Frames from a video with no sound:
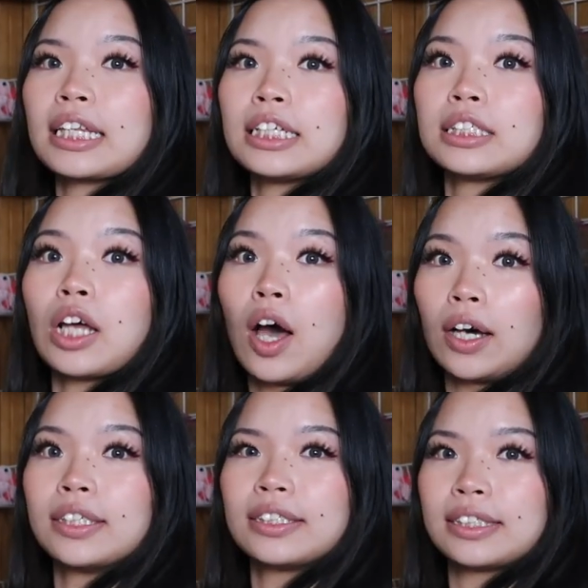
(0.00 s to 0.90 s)
this on
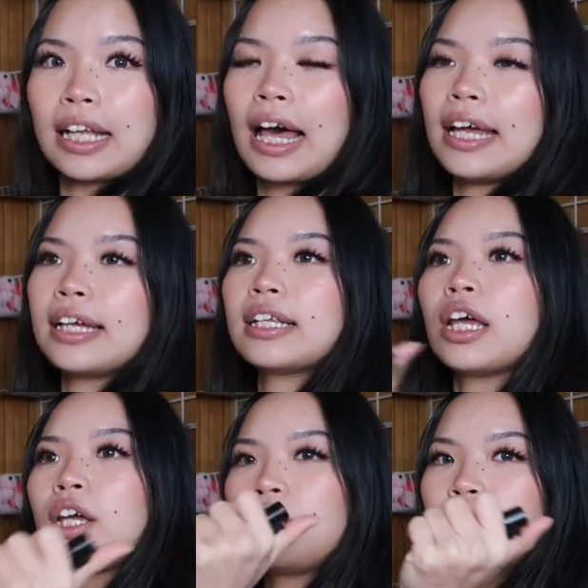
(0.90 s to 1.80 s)
site.
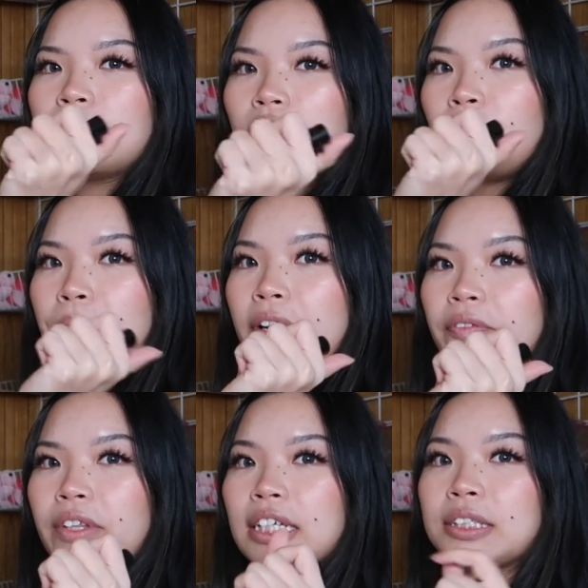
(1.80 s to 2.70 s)
Use a little bit of
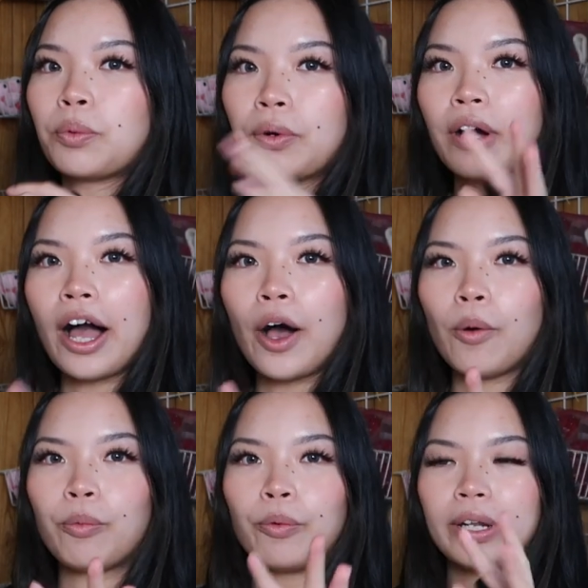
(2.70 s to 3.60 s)
this will help
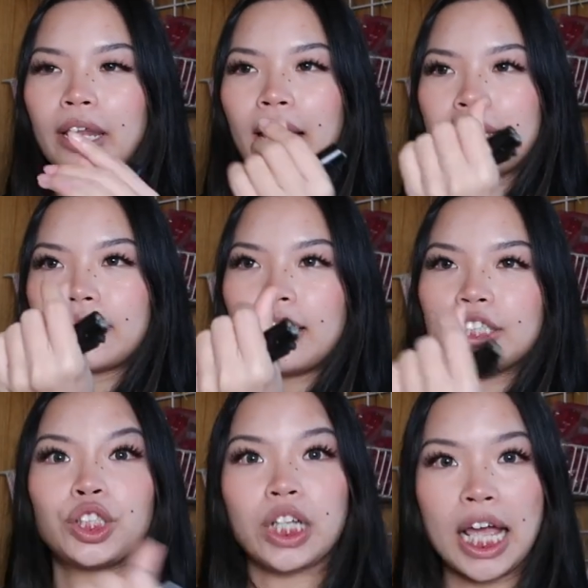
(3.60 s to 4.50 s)
with like the
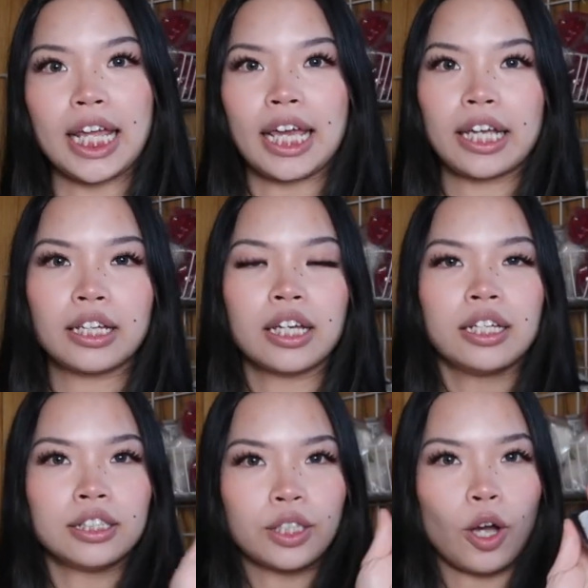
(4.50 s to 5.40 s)
shredding.
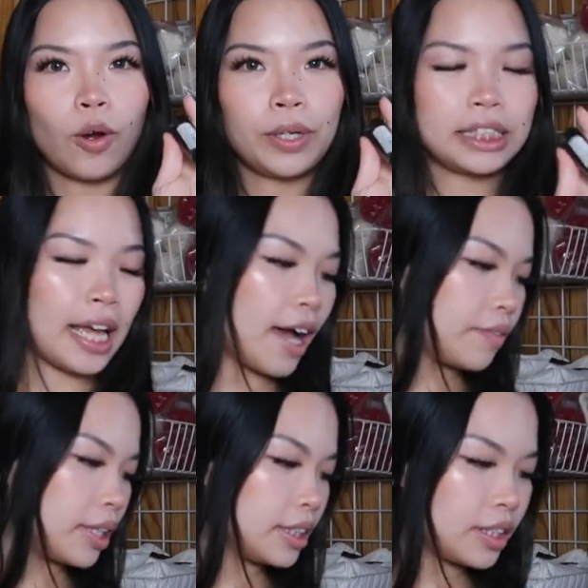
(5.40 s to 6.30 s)
So I always have
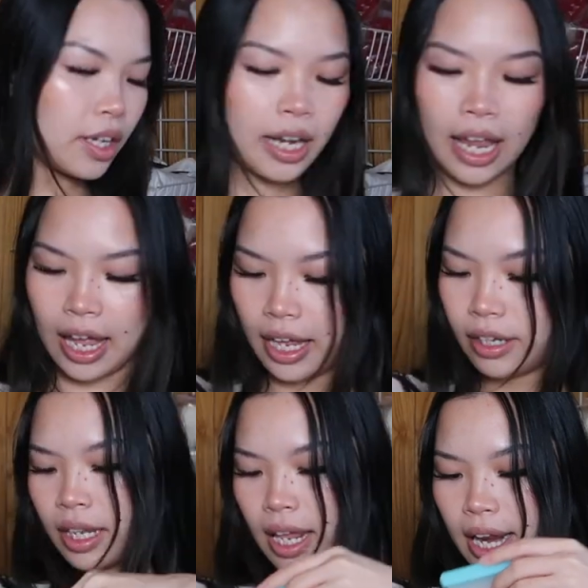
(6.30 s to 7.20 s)
this on hand.
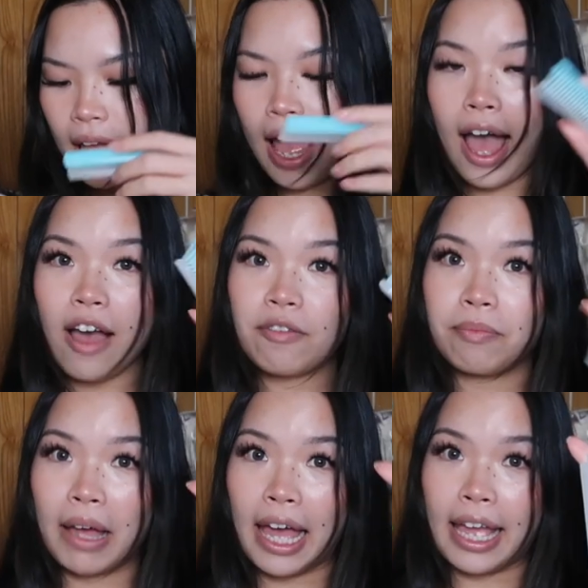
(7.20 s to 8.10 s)
Then I have
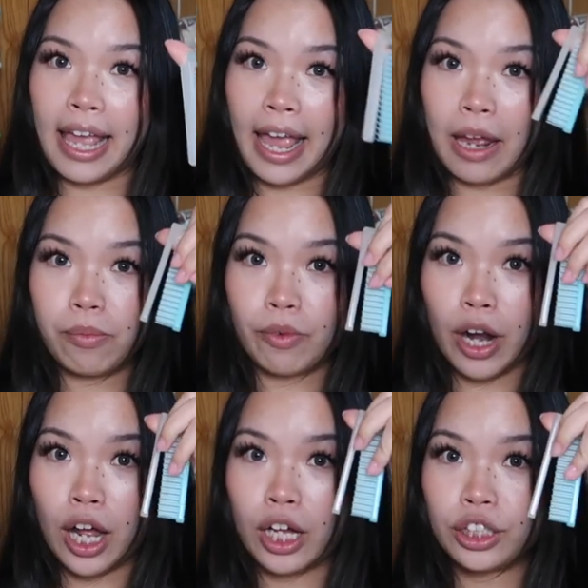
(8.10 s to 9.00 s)
my
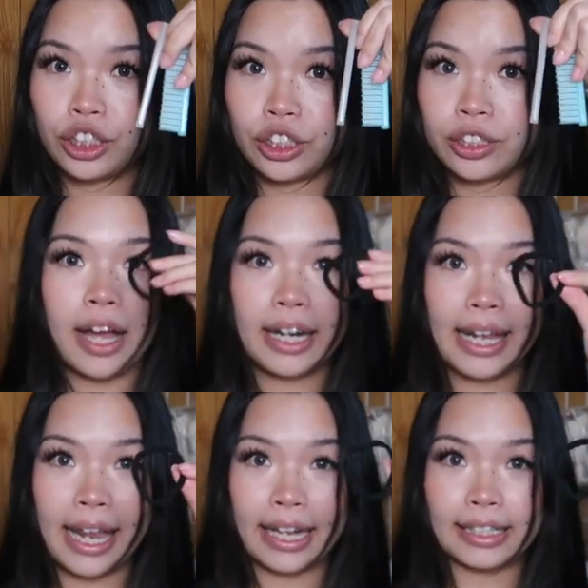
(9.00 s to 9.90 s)
hairbrush, a
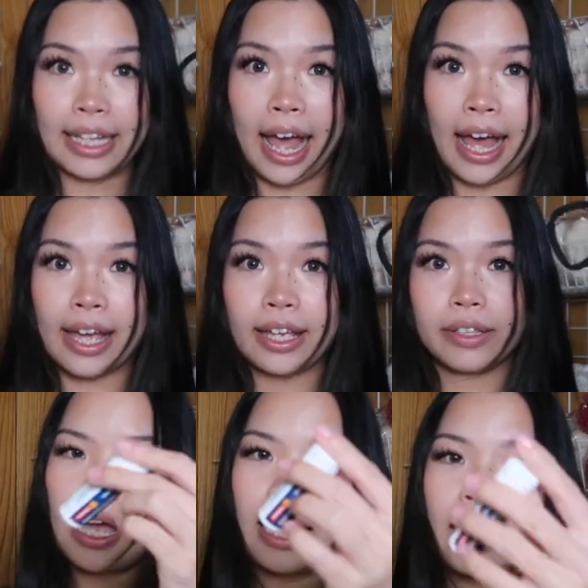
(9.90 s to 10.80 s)
hair tie,
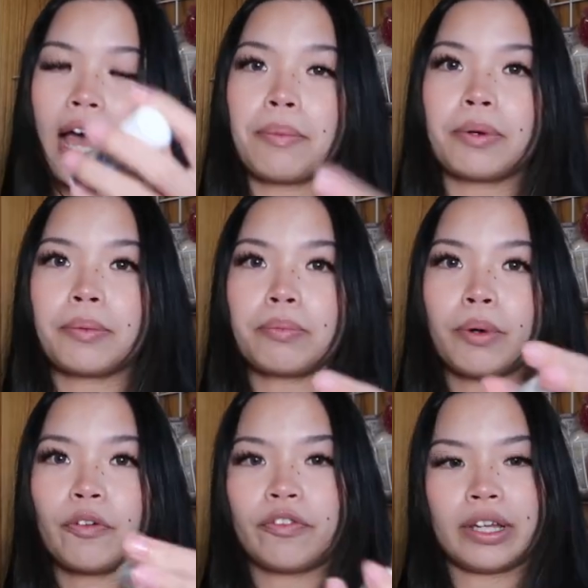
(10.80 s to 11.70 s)
and
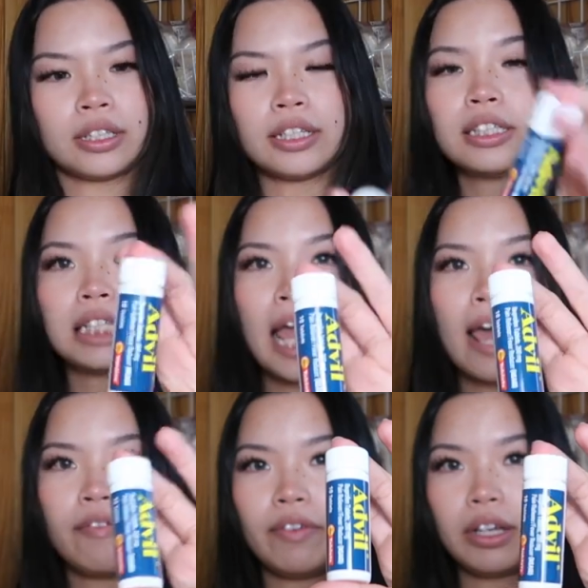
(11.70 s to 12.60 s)
ibuprofen. This is
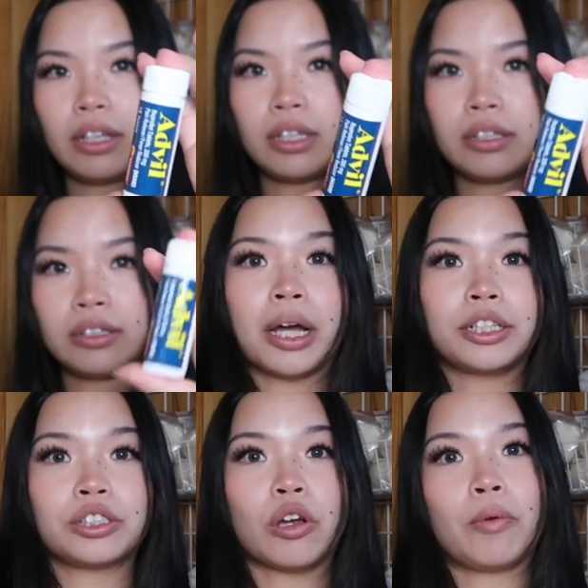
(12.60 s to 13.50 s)
Advil. I just
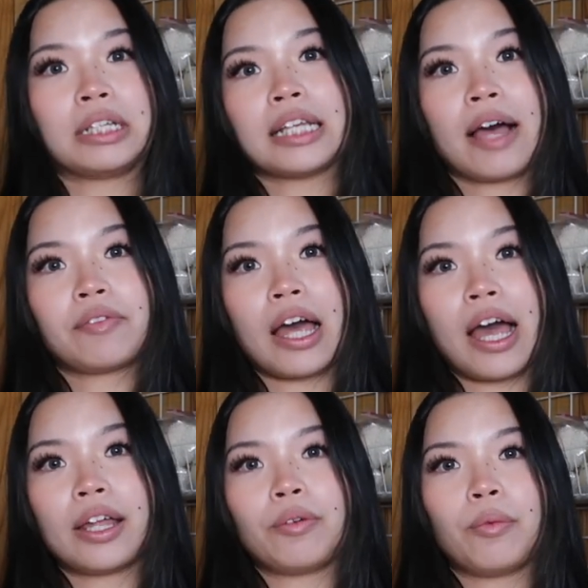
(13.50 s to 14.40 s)
always have that
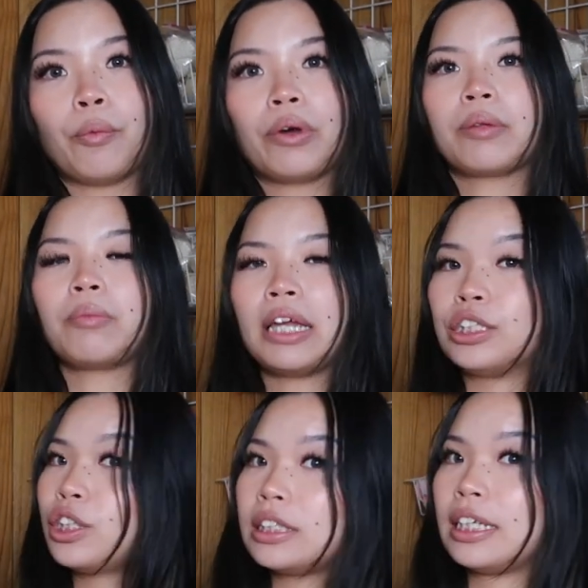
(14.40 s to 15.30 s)
with me
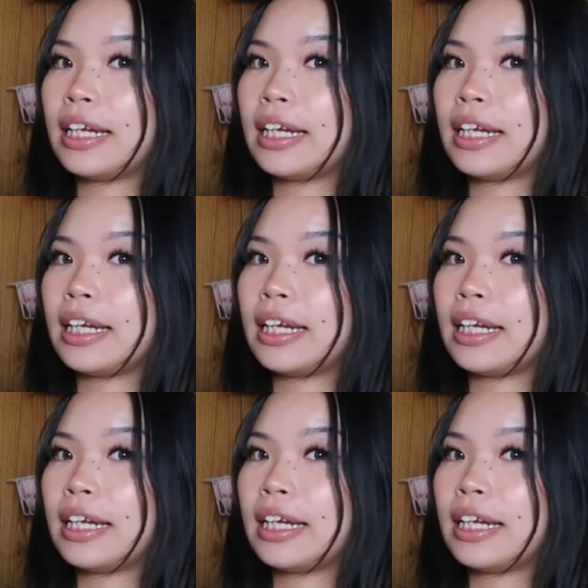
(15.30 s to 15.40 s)
just in